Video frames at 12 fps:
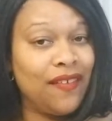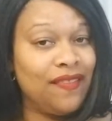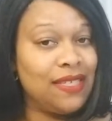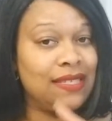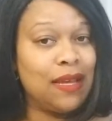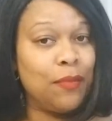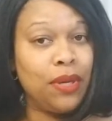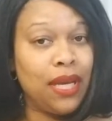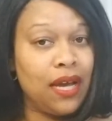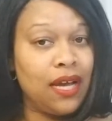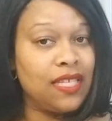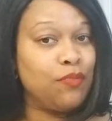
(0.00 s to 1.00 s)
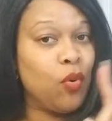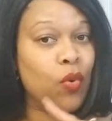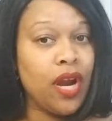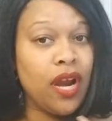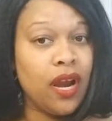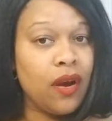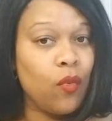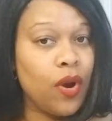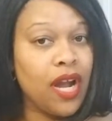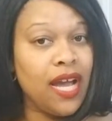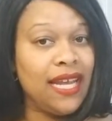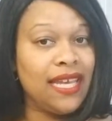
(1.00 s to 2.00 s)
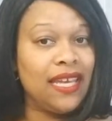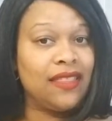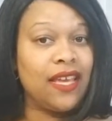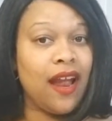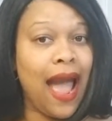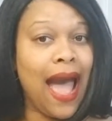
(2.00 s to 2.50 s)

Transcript: of the sip and cuss, but we're we're gonna get there.